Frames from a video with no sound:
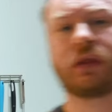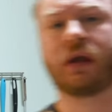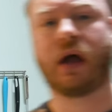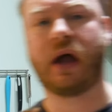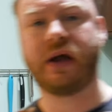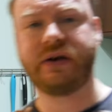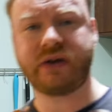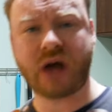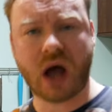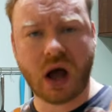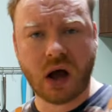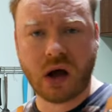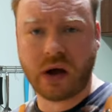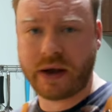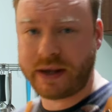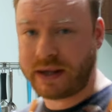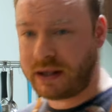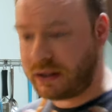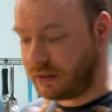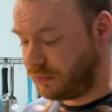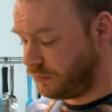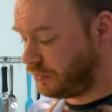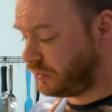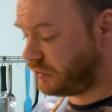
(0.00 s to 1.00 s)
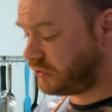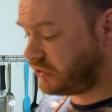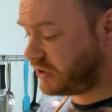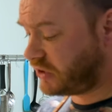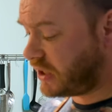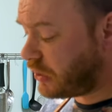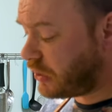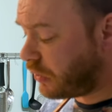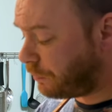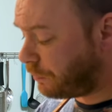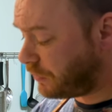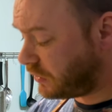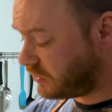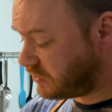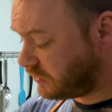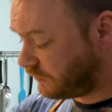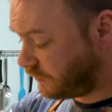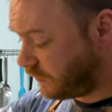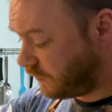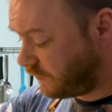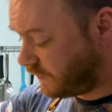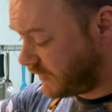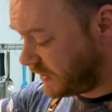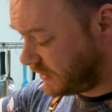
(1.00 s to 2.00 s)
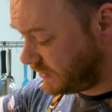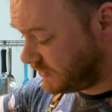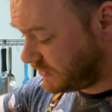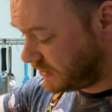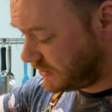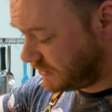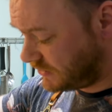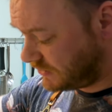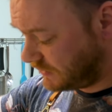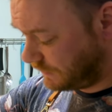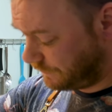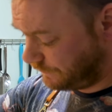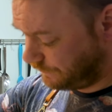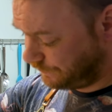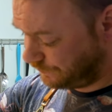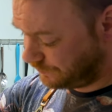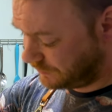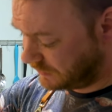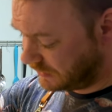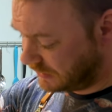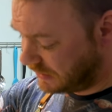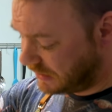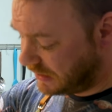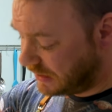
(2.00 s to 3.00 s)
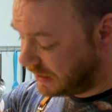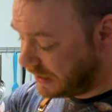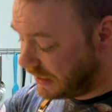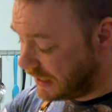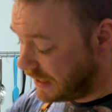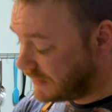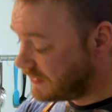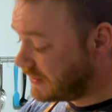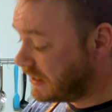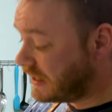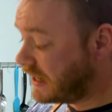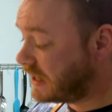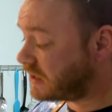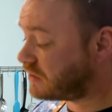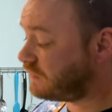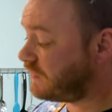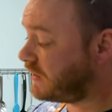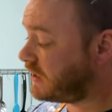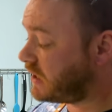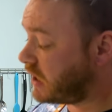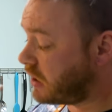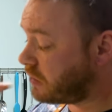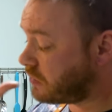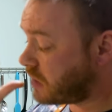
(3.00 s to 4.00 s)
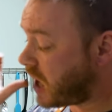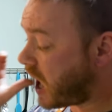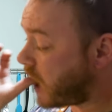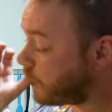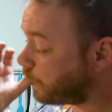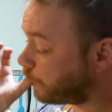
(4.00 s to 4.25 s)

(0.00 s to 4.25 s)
And I will see your beautiful faces in the next video.